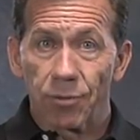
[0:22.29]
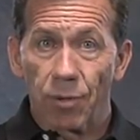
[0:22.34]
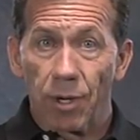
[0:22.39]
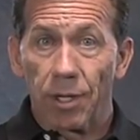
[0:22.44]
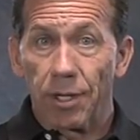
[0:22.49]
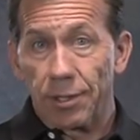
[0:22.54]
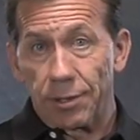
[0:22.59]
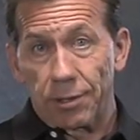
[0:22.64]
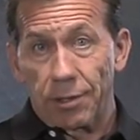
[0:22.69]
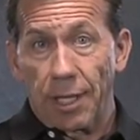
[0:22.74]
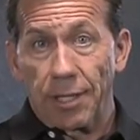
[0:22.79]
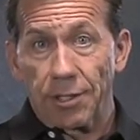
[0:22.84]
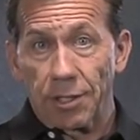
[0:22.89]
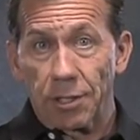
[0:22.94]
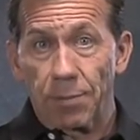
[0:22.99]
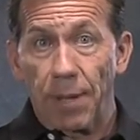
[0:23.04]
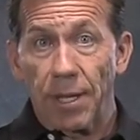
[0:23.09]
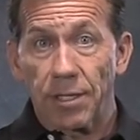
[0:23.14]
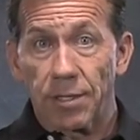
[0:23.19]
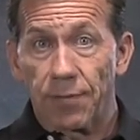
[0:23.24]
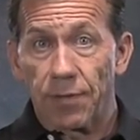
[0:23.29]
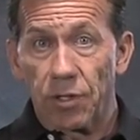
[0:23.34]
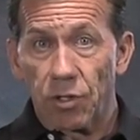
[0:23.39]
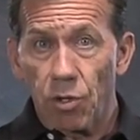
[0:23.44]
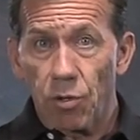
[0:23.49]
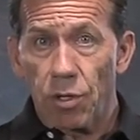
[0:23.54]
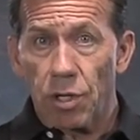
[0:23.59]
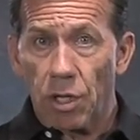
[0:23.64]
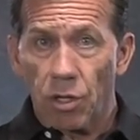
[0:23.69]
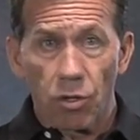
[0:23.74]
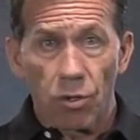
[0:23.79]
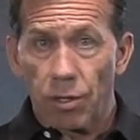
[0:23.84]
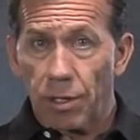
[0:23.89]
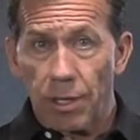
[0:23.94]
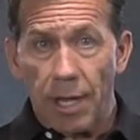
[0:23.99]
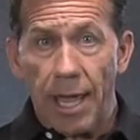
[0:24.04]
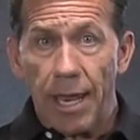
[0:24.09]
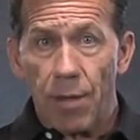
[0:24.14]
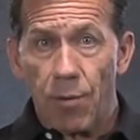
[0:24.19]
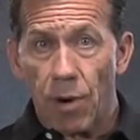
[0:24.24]
one, it's less expensive, and two, you can do it
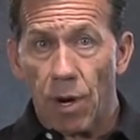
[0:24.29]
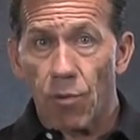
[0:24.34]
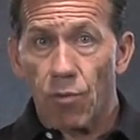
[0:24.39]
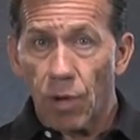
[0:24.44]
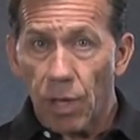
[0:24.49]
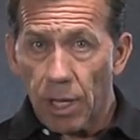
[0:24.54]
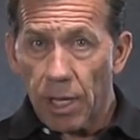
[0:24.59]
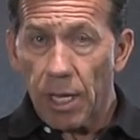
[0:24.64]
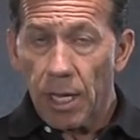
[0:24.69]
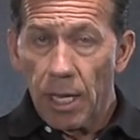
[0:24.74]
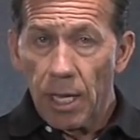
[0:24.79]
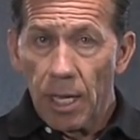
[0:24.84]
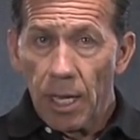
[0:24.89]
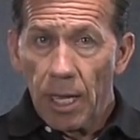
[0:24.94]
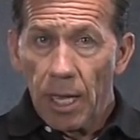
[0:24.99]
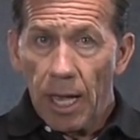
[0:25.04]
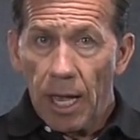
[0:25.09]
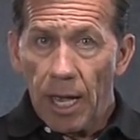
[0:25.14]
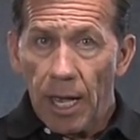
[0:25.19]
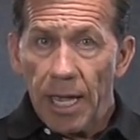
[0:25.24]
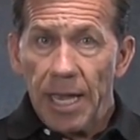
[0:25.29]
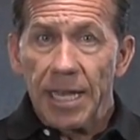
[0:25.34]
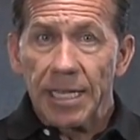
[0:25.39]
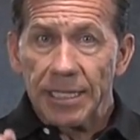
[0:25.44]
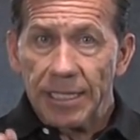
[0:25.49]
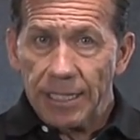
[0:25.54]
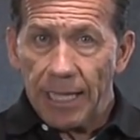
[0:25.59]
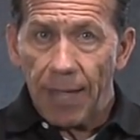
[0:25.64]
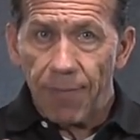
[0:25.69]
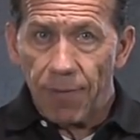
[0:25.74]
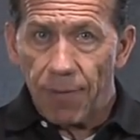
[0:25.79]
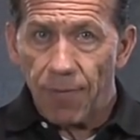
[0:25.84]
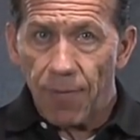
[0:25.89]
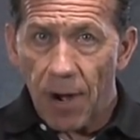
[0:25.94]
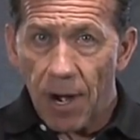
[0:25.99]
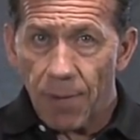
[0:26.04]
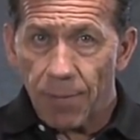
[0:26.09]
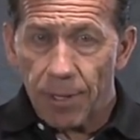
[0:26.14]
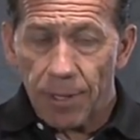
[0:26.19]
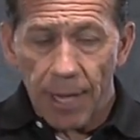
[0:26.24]
anywhere, really, in a safe
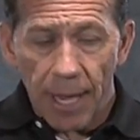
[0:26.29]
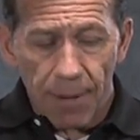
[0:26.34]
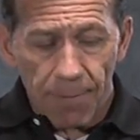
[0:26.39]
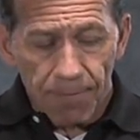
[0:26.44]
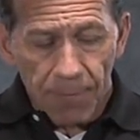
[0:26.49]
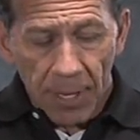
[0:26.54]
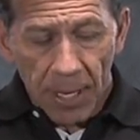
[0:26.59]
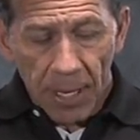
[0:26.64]
environment. Now,